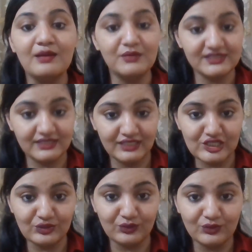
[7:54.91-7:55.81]

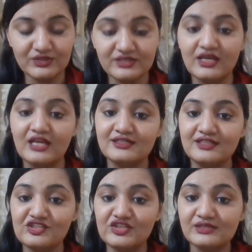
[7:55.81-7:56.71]
mosquitoes
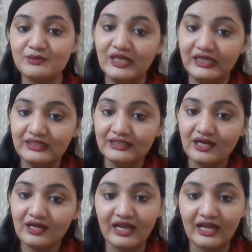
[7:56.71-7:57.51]
such as malaria